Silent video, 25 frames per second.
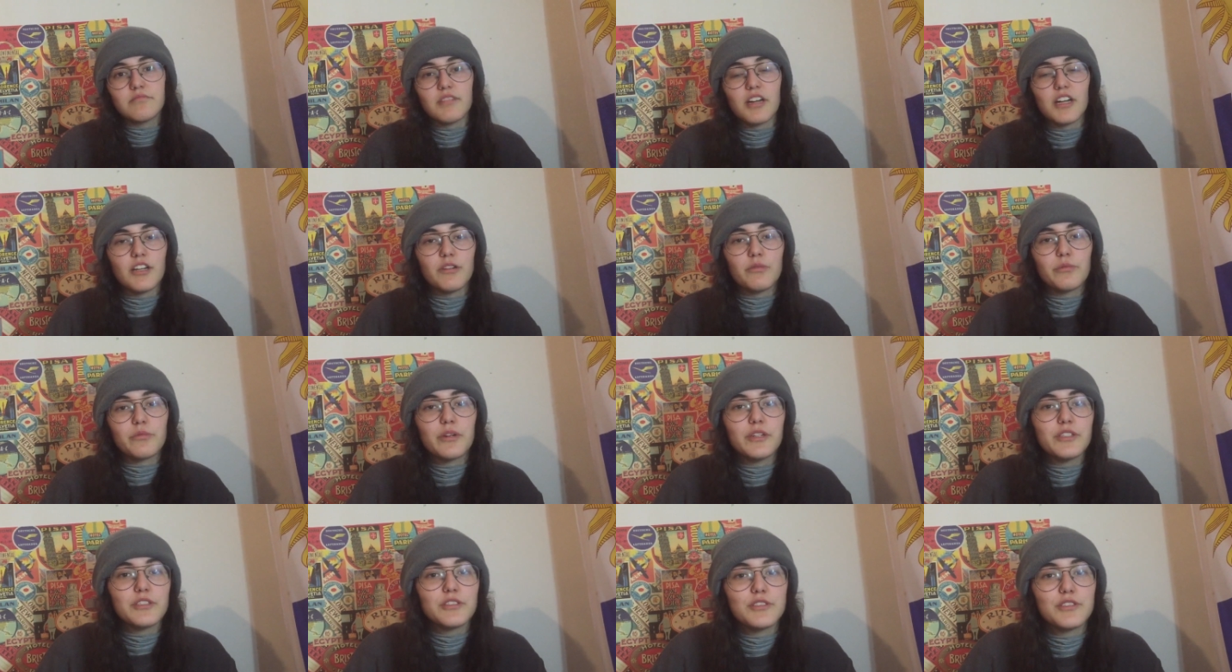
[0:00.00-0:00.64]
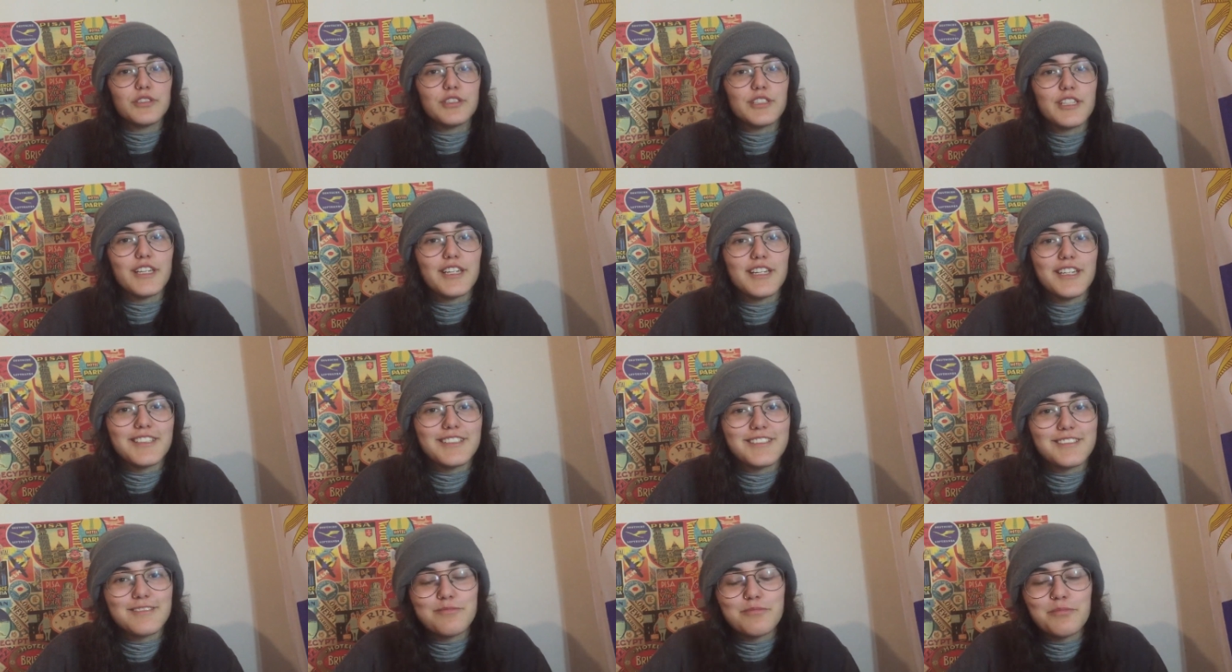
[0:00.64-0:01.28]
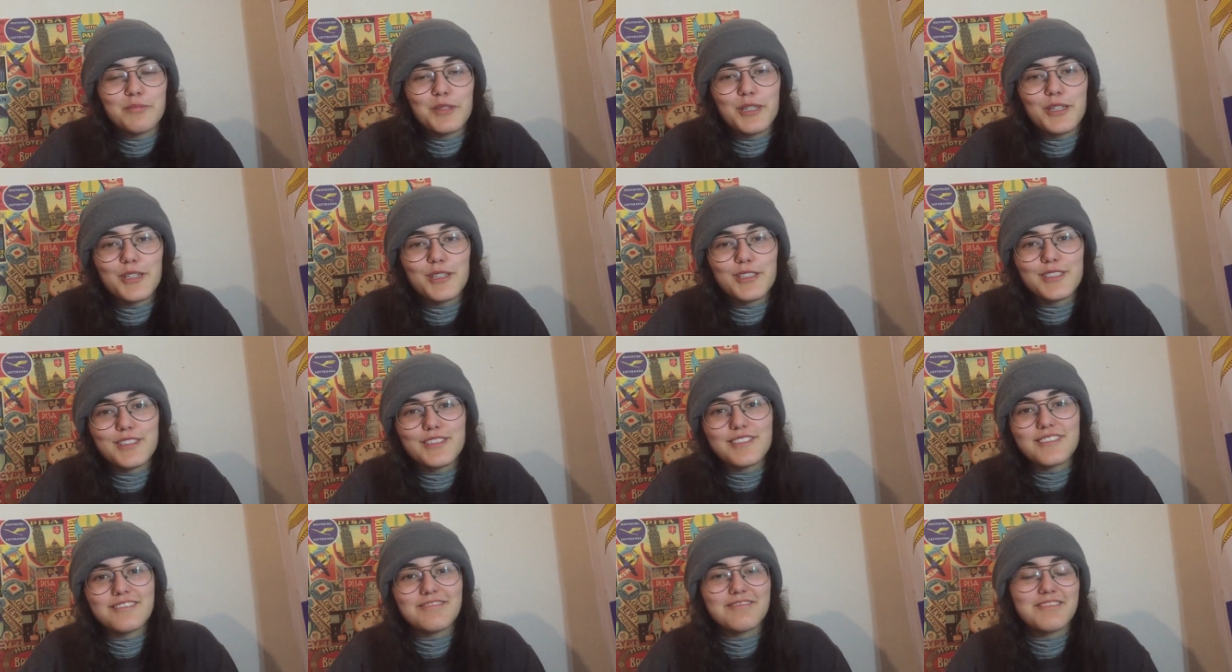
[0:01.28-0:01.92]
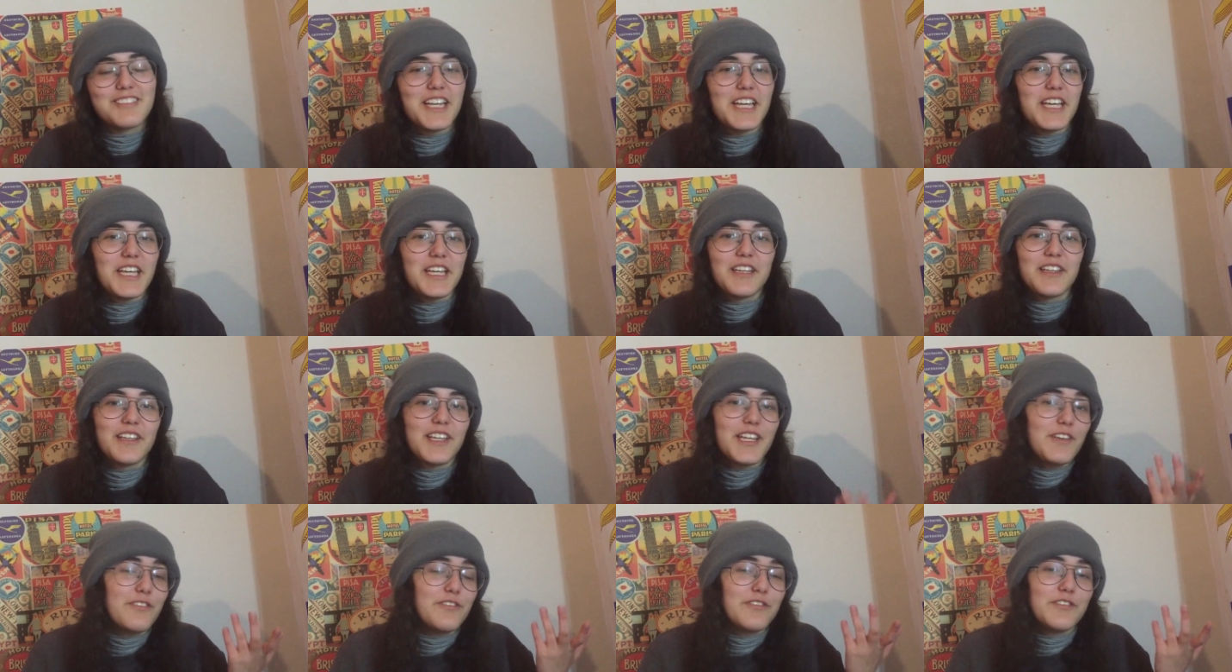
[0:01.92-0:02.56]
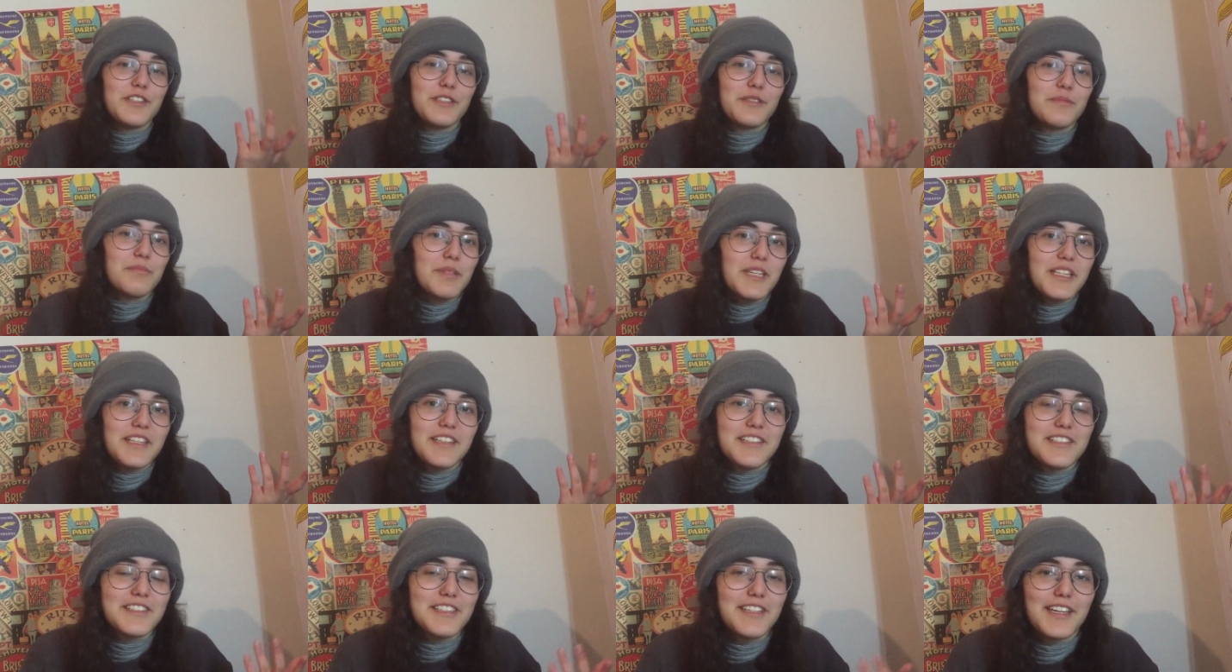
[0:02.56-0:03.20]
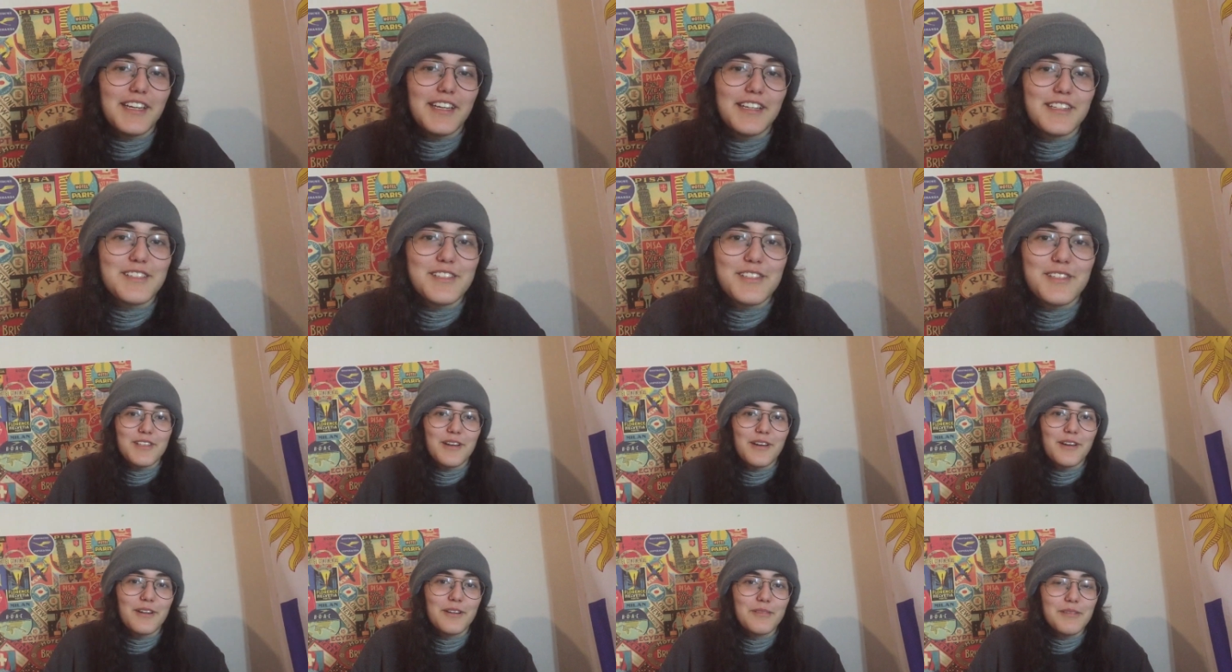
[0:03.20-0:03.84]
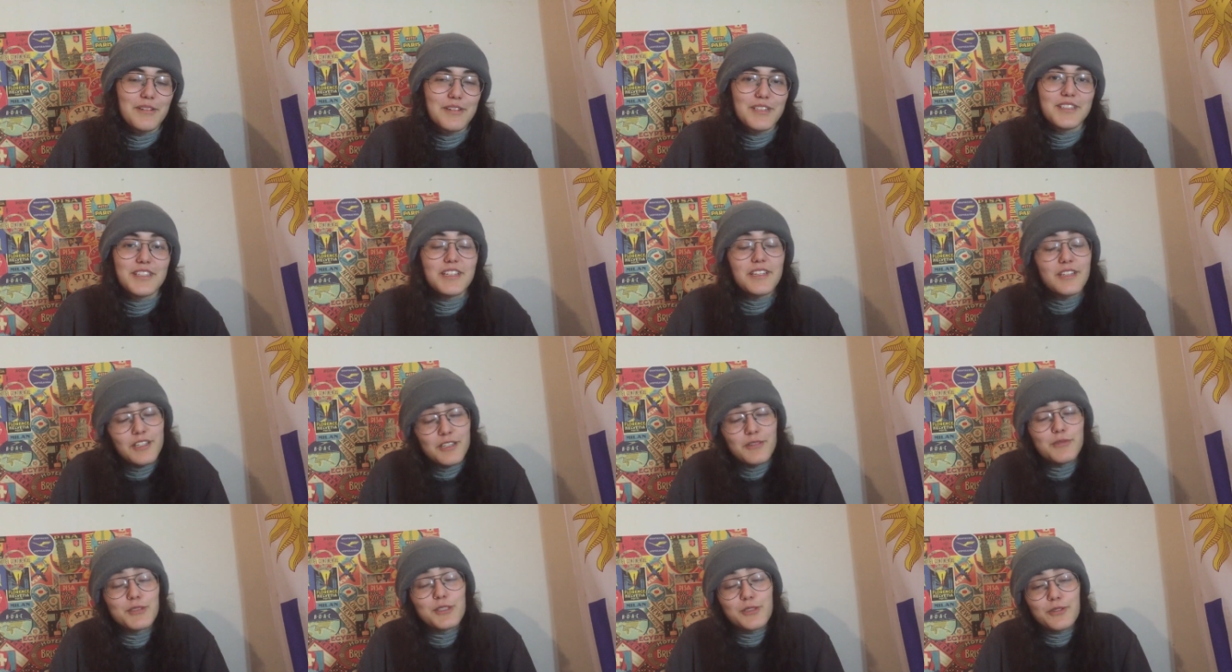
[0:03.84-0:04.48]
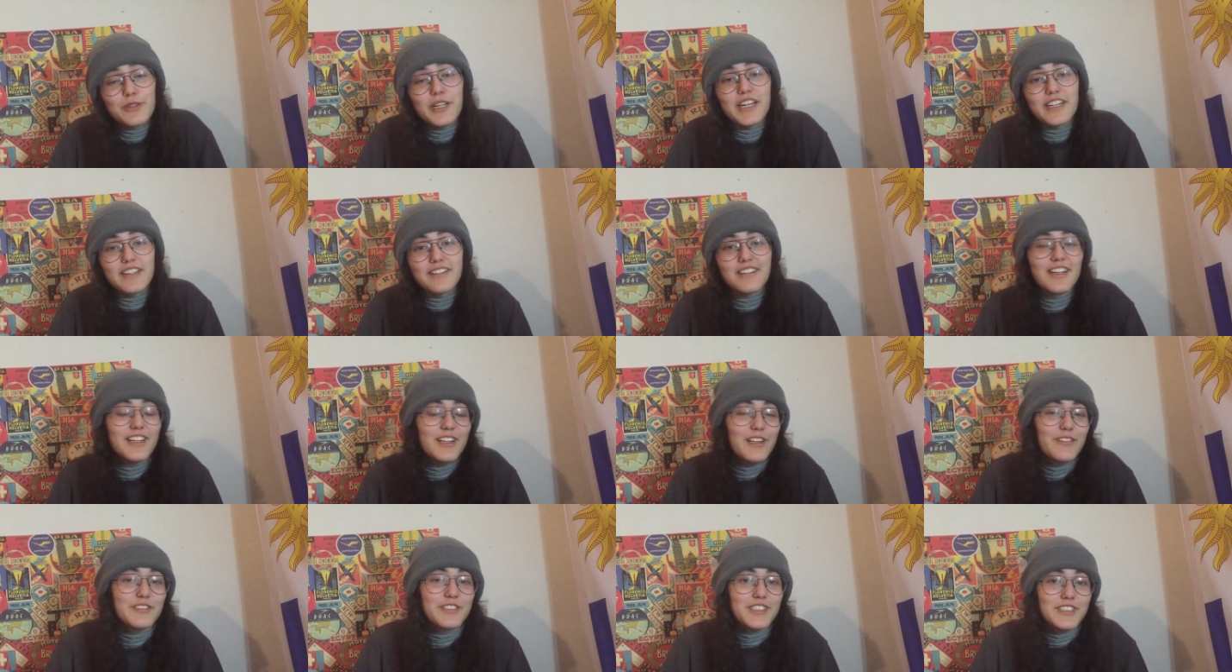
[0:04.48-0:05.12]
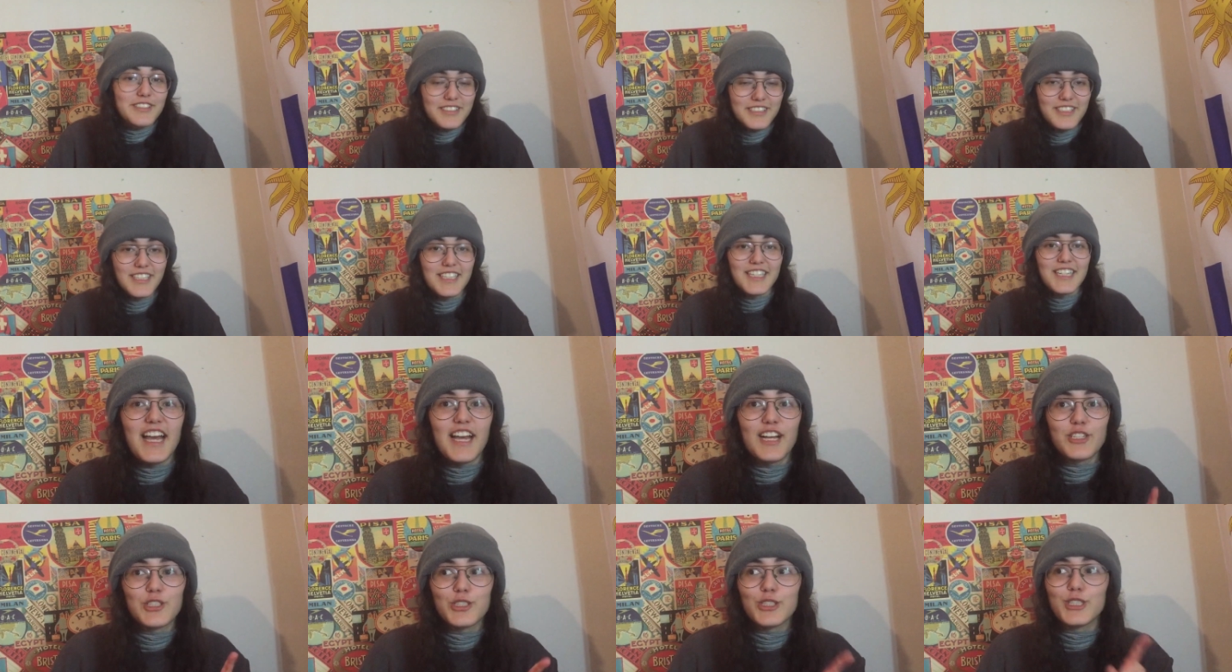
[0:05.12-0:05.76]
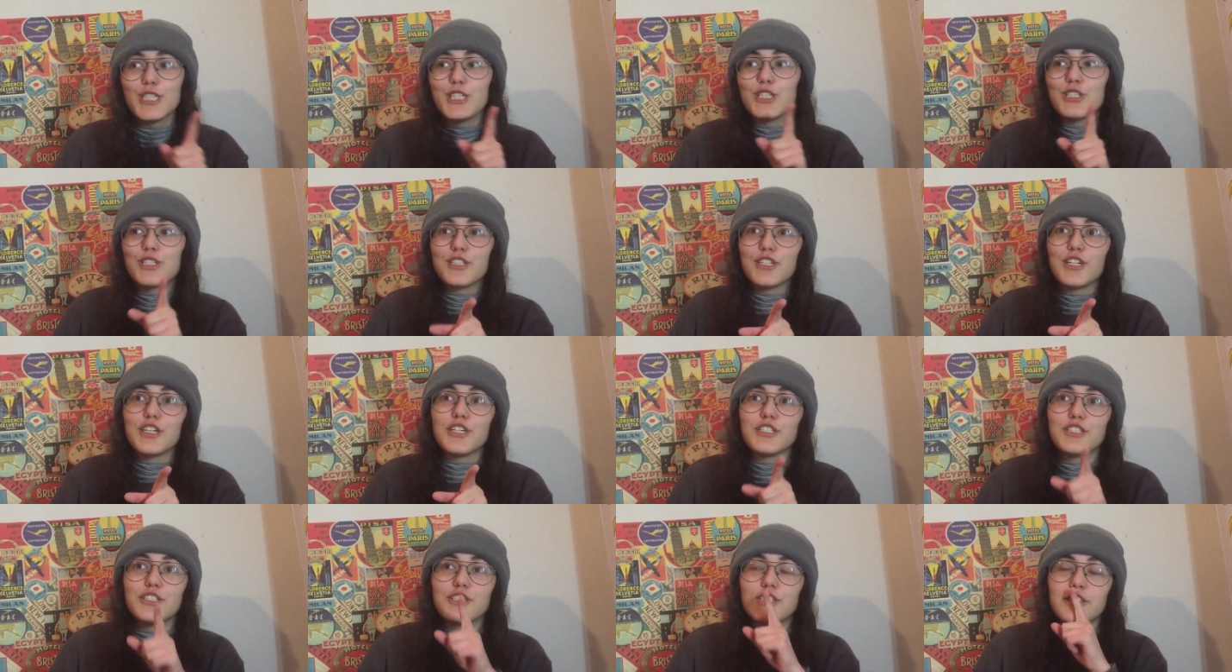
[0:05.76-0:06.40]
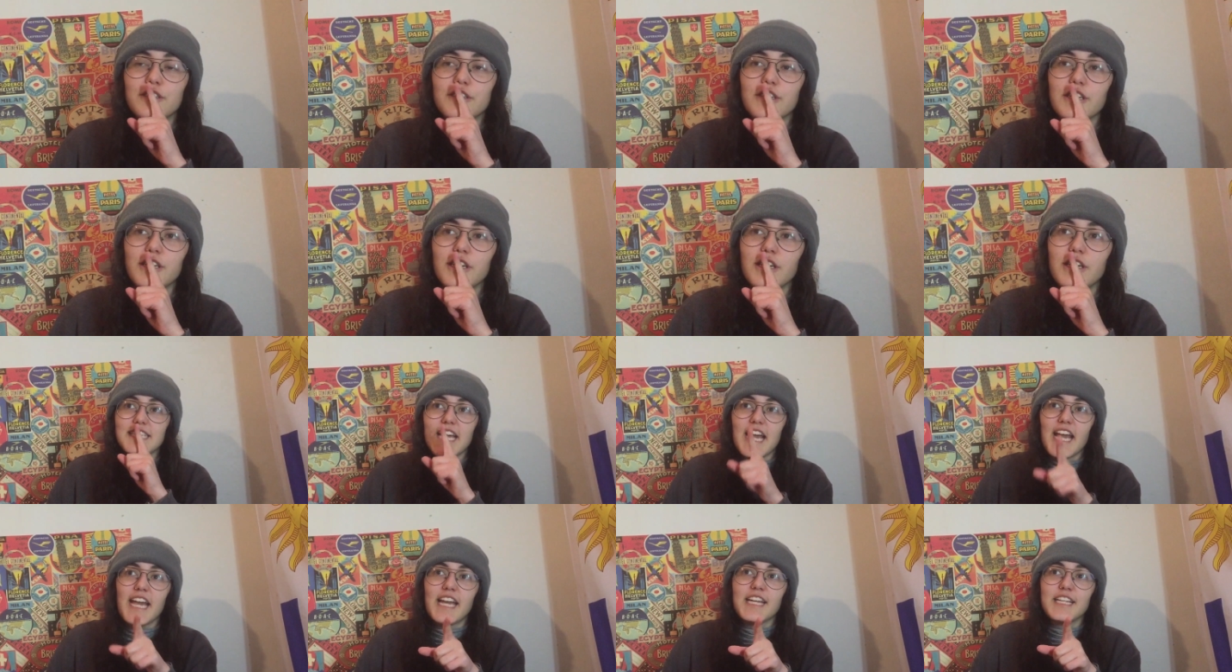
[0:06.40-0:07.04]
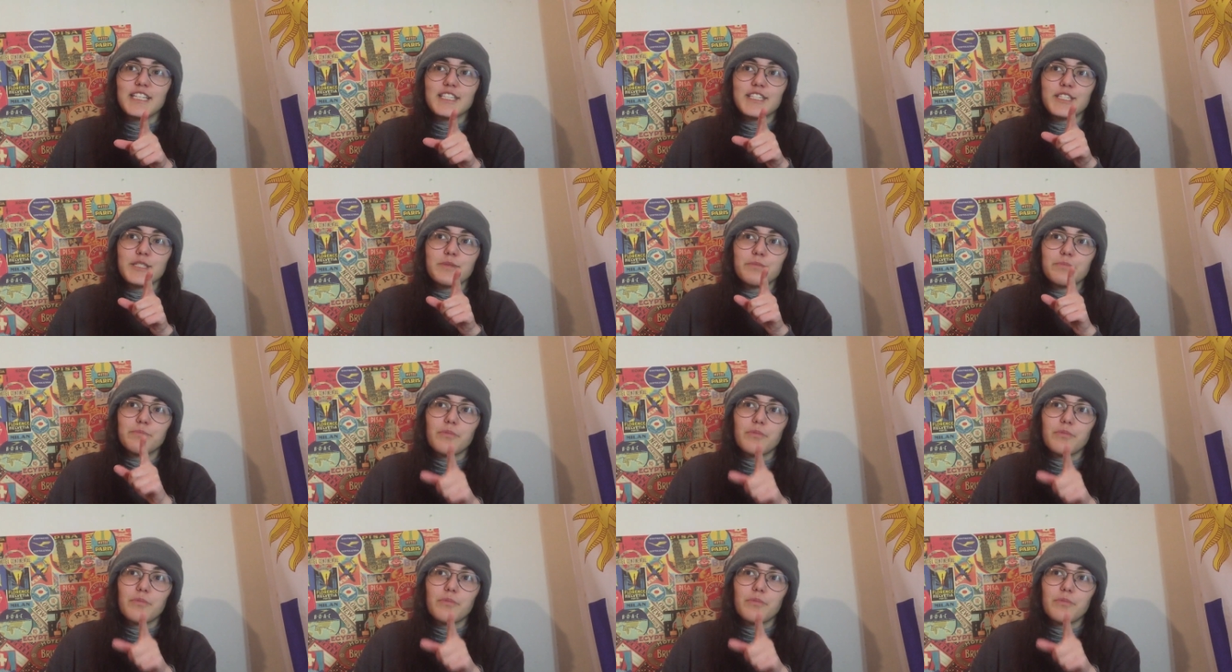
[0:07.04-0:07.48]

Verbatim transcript: I went to see it because they gifted me the ticket so it was and it was great I loved it I actually touched Zayn's